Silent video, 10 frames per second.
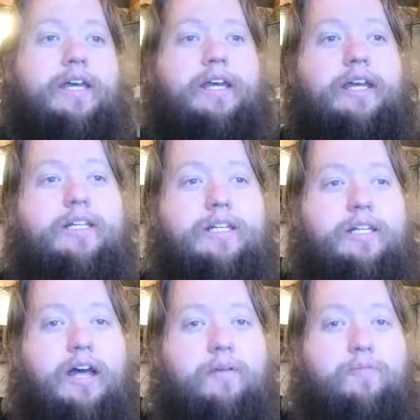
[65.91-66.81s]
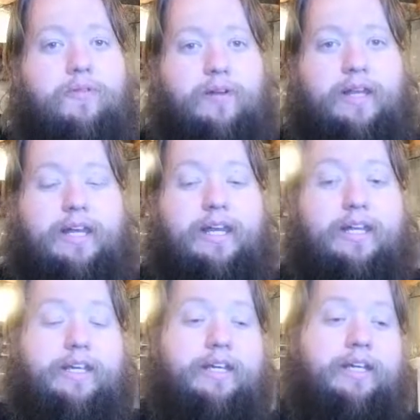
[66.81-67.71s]
It's a lot more like,
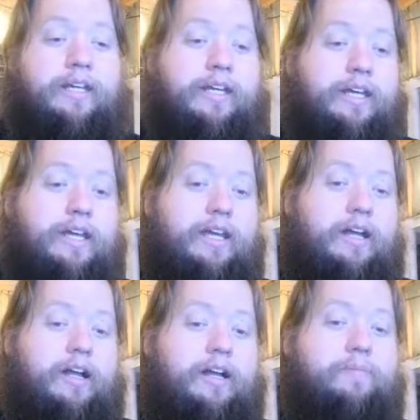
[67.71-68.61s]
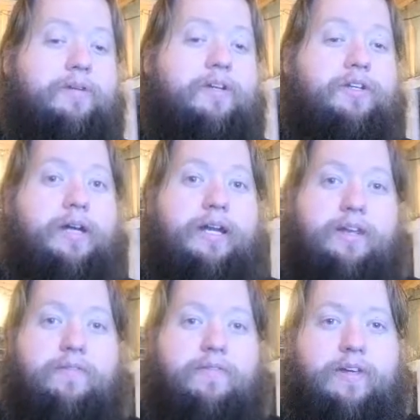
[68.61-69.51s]
I'm going to try and
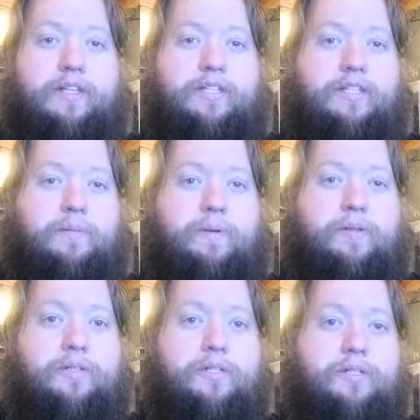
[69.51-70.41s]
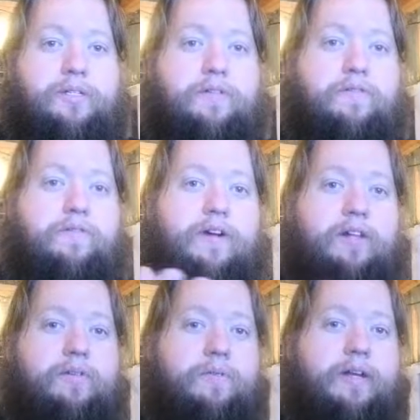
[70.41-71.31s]
convince this person to
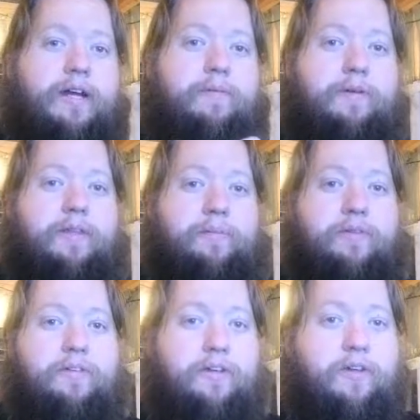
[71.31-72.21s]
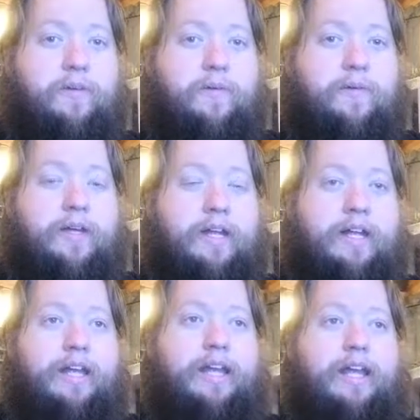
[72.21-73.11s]
follow what I want them to do.
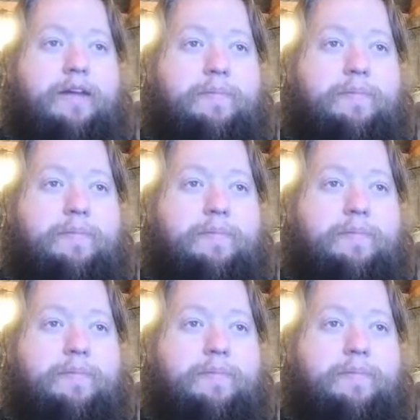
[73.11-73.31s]
And